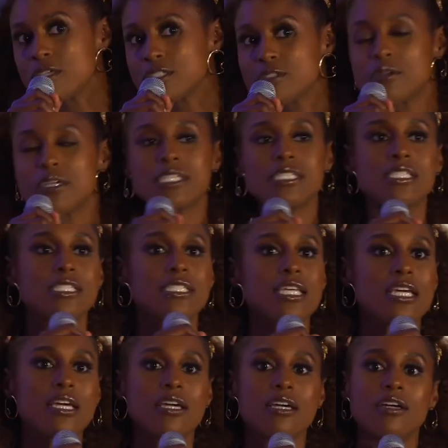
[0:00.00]
more stories to
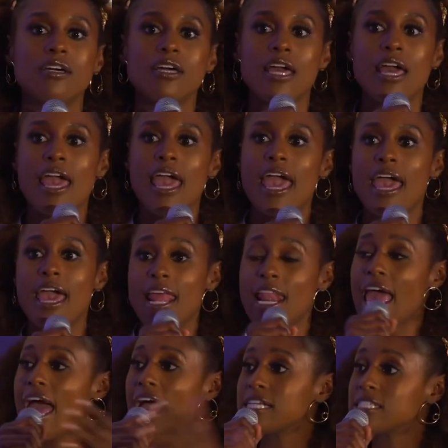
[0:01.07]
tell.
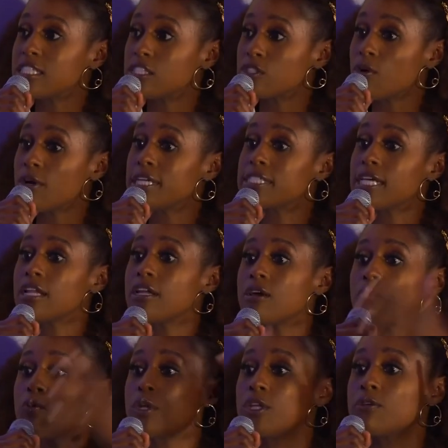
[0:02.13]
And as a
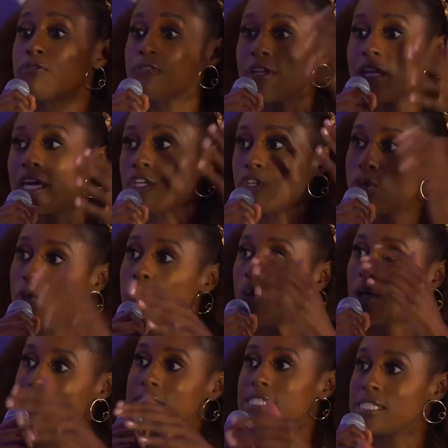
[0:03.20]
storyteller, what do you feel like you
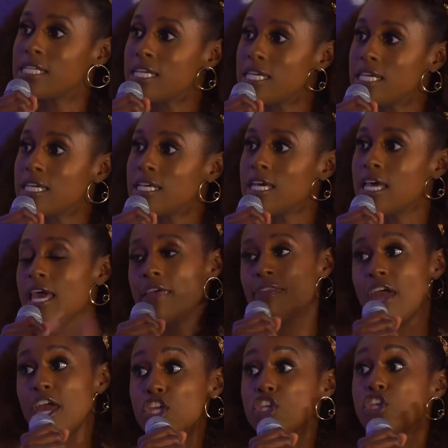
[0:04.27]
want to see
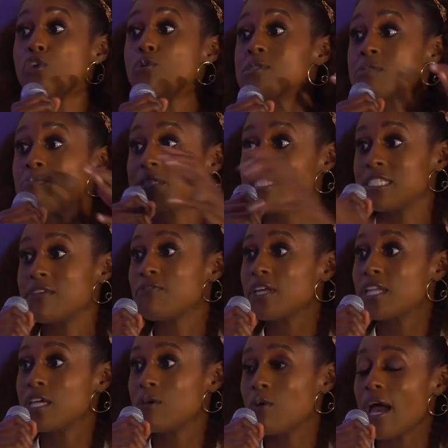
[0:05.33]
that you
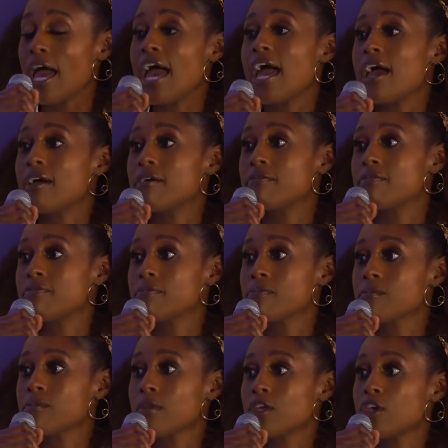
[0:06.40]
specifically will have
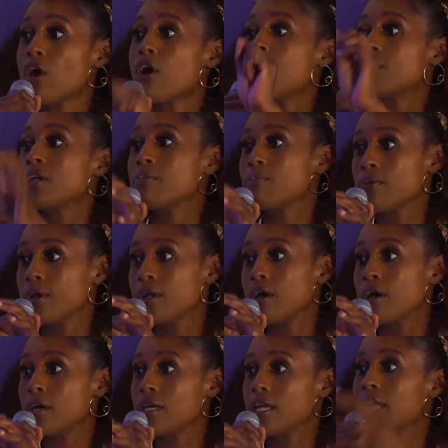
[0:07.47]
your own imprint
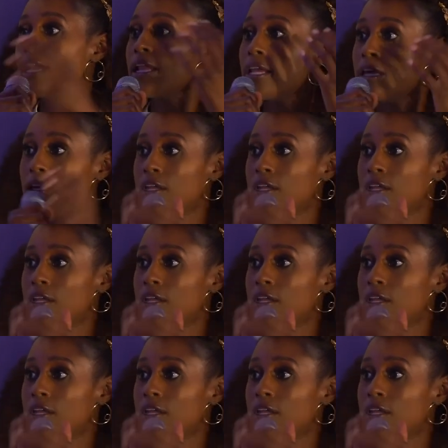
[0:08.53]
on? And,